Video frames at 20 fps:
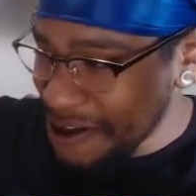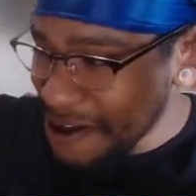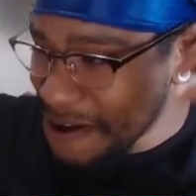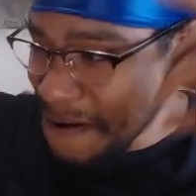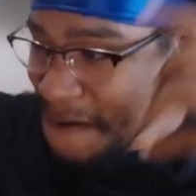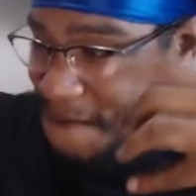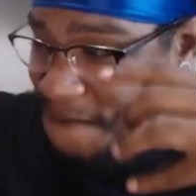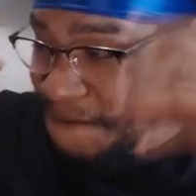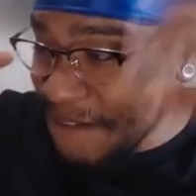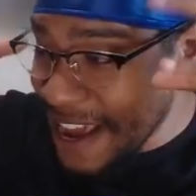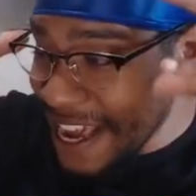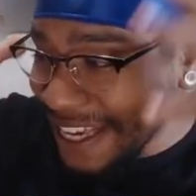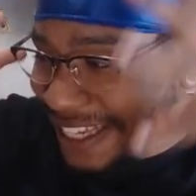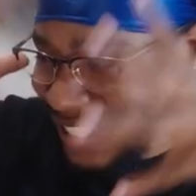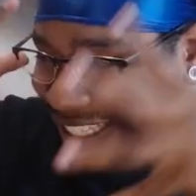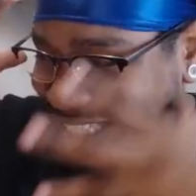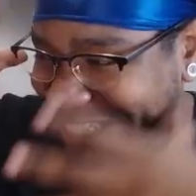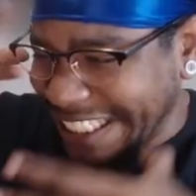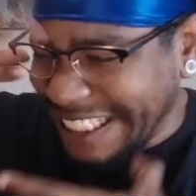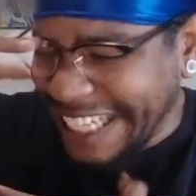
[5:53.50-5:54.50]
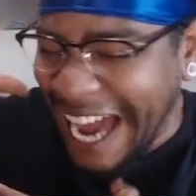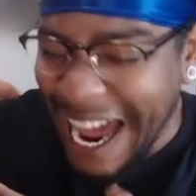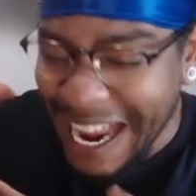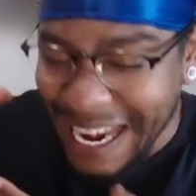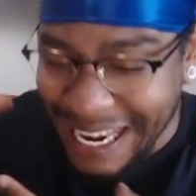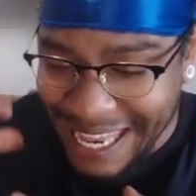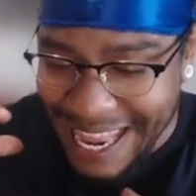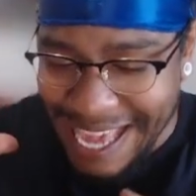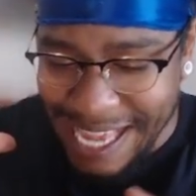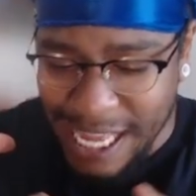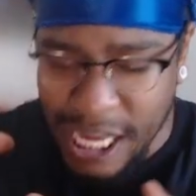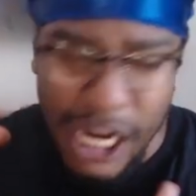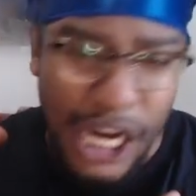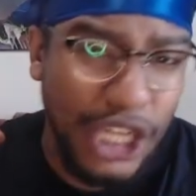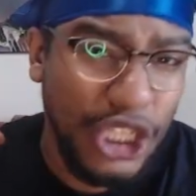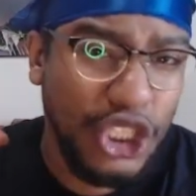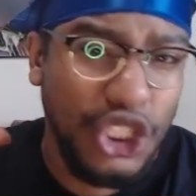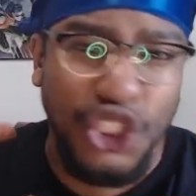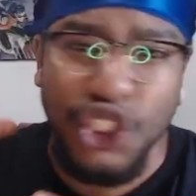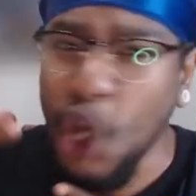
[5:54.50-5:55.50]
Face kind of like a
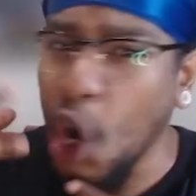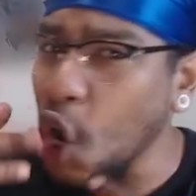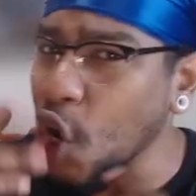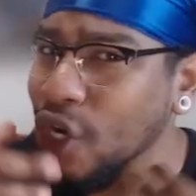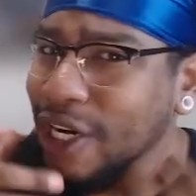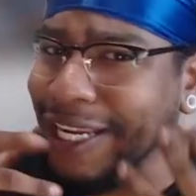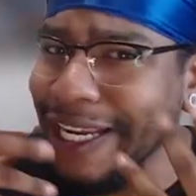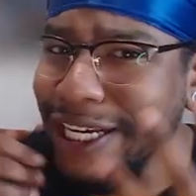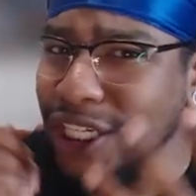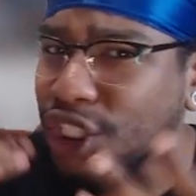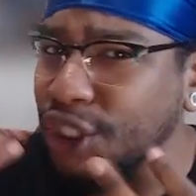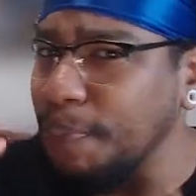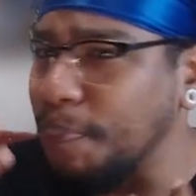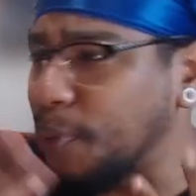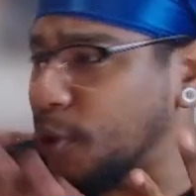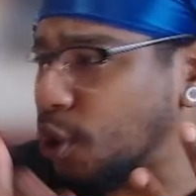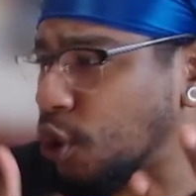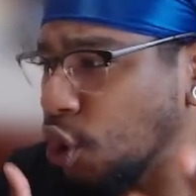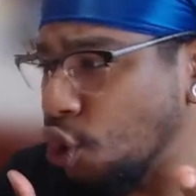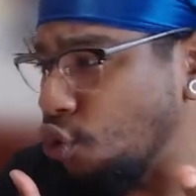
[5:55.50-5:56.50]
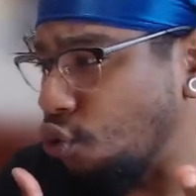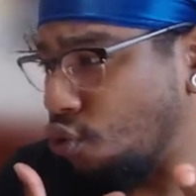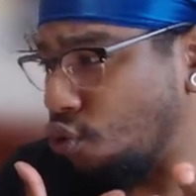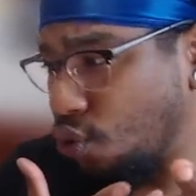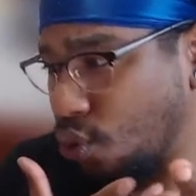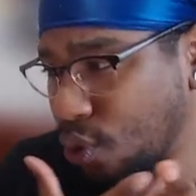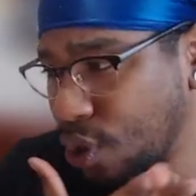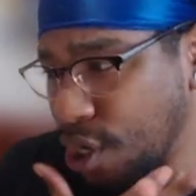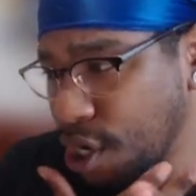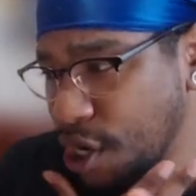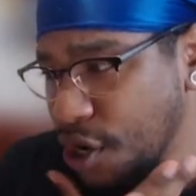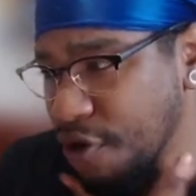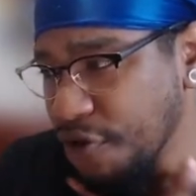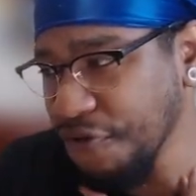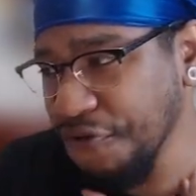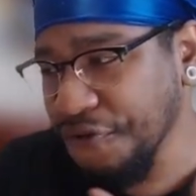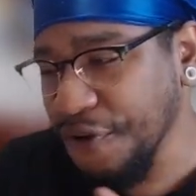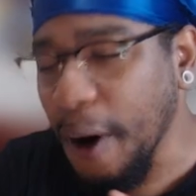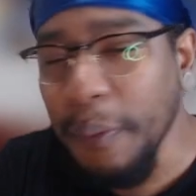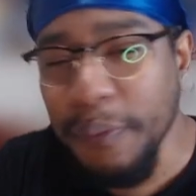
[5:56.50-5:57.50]
darkish blue
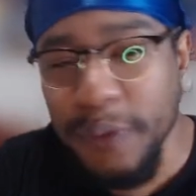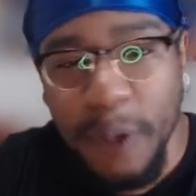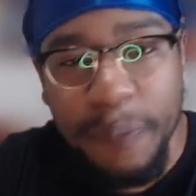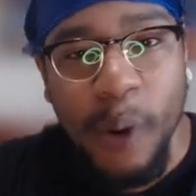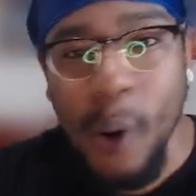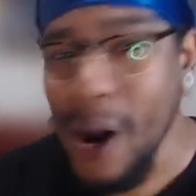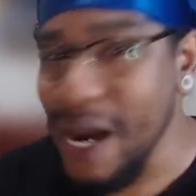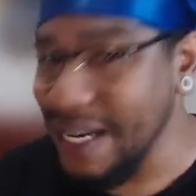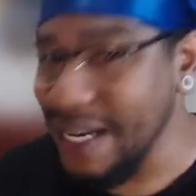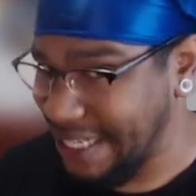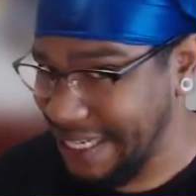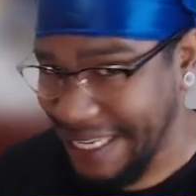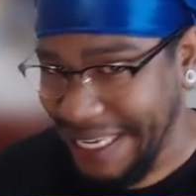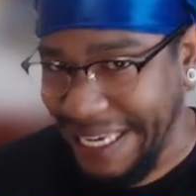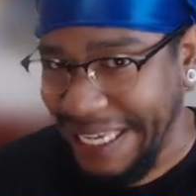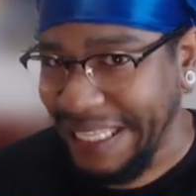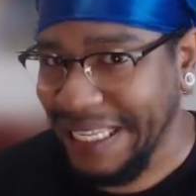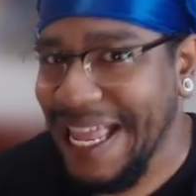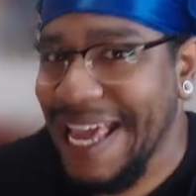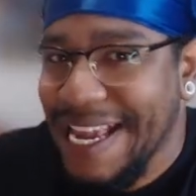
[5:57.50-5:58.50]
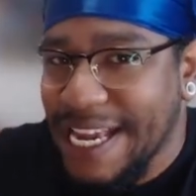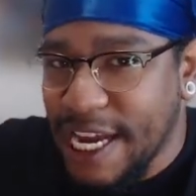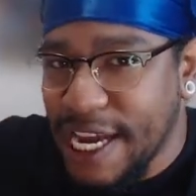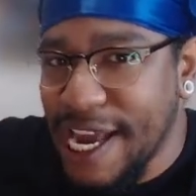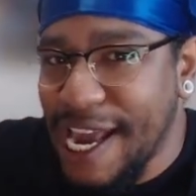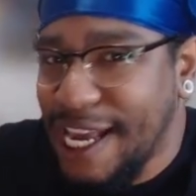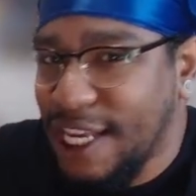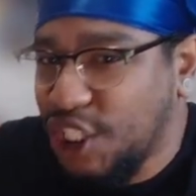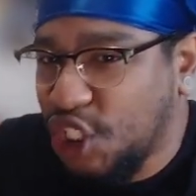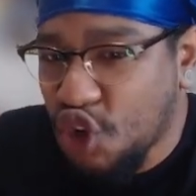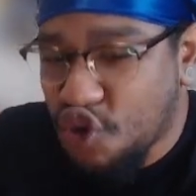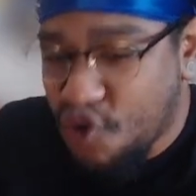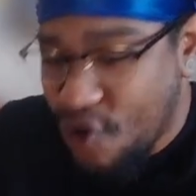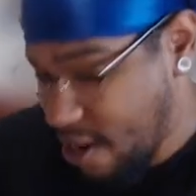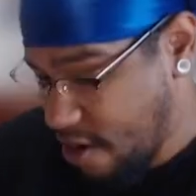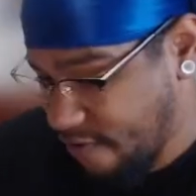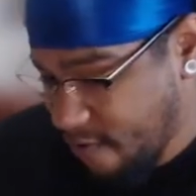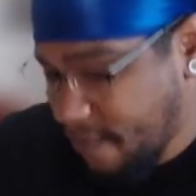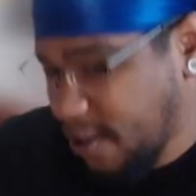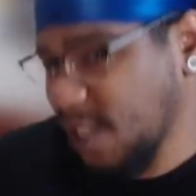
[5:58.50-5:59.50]
from the poison he like
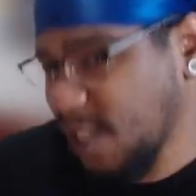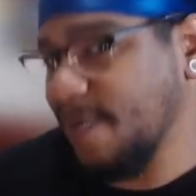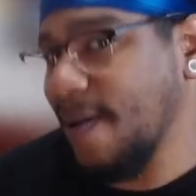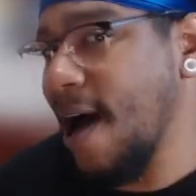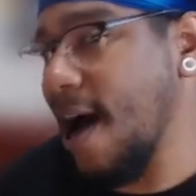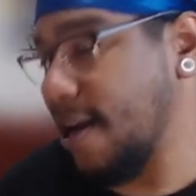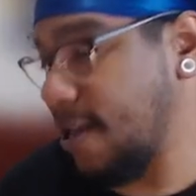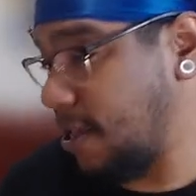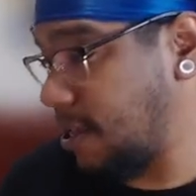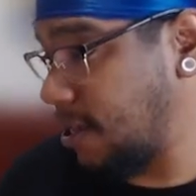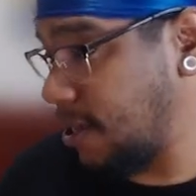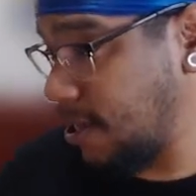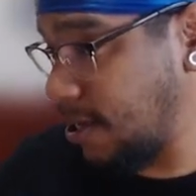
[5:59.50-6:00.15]
excreted from his body.